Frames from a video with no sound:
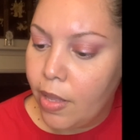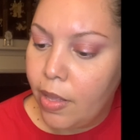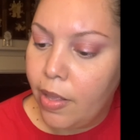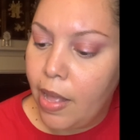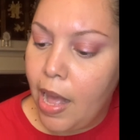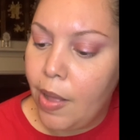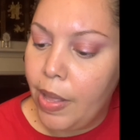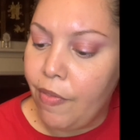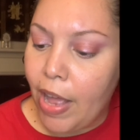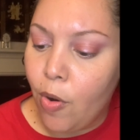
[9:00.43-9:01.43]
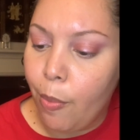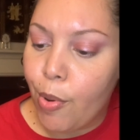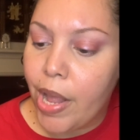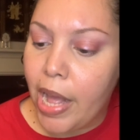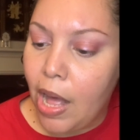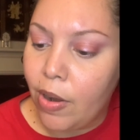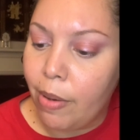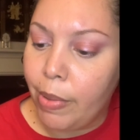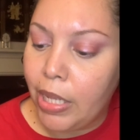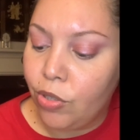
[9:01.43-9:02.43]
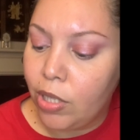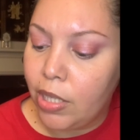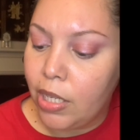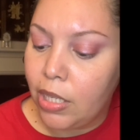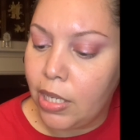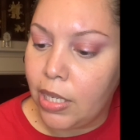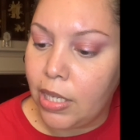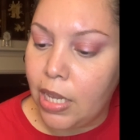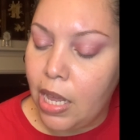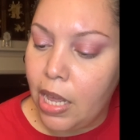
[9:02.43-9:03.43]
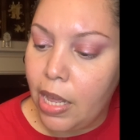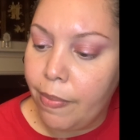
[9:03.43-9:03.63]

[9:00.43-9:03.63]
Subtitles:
how, if I don't break out, I'm interested to see